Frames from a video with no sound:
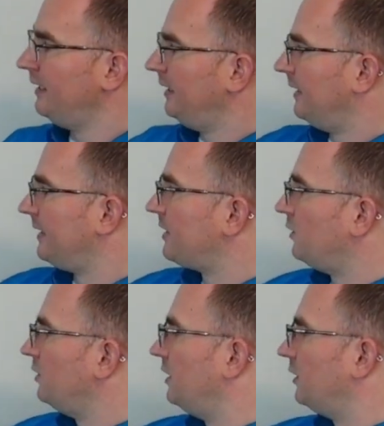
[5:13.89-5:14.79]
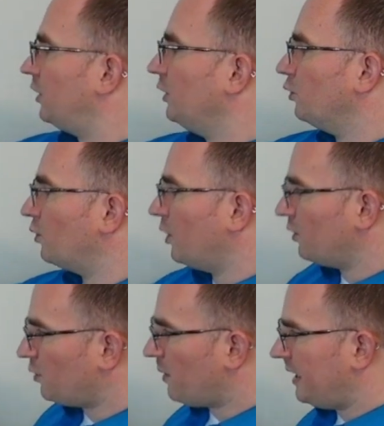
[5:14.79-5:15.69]
and that'll erode
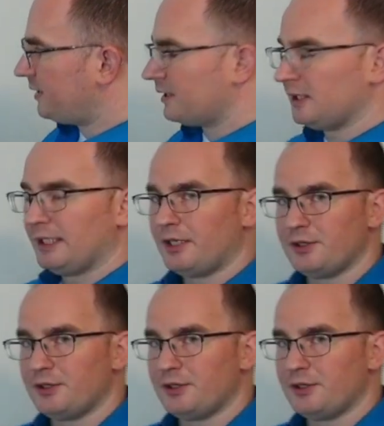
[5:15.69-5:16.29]
away at the cloud.